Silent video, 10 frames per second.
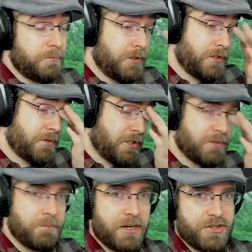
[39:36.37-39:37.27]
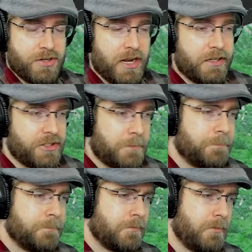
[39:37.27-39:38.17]
just better
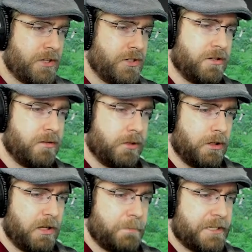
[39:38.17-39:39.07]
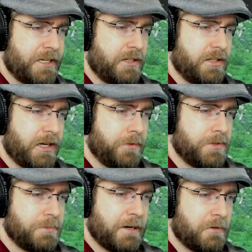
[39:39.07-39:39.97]
stratagem. Make sure we're all up to date on how
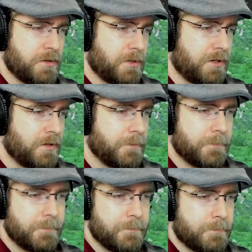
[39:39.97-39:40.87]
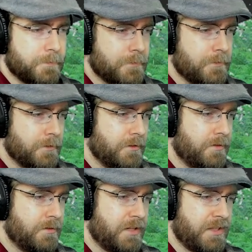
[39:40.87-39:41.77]
those powers work.
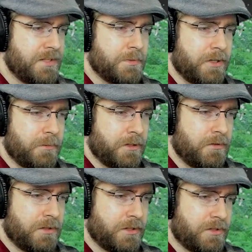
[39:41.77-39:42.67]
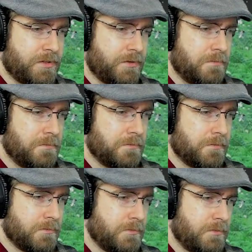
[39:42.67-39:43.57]
At this rate, we're going to,
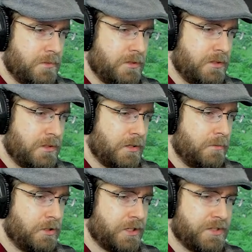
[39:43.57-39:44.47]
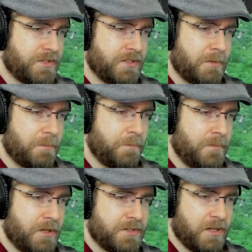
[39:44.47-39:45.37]
we'll get to sleep
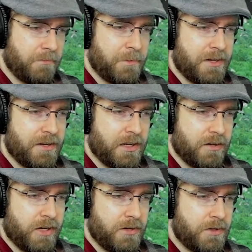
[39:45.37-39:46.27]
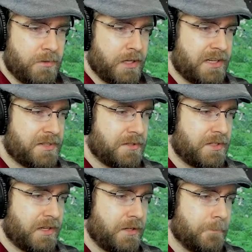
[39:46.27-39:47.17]
in a soft bed at Grand Noah Castle
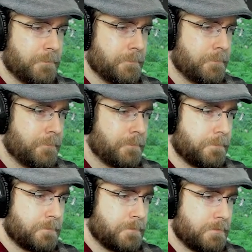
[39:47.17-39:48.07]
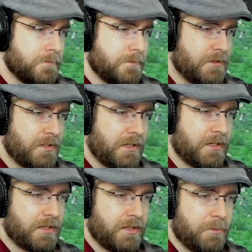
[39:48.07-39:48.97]
tonight.
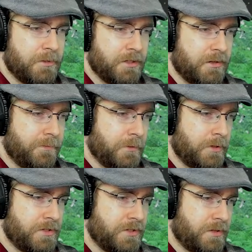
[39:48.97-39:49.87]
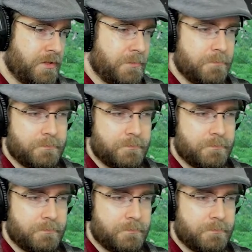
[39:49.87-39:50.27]
I'm looking forward to the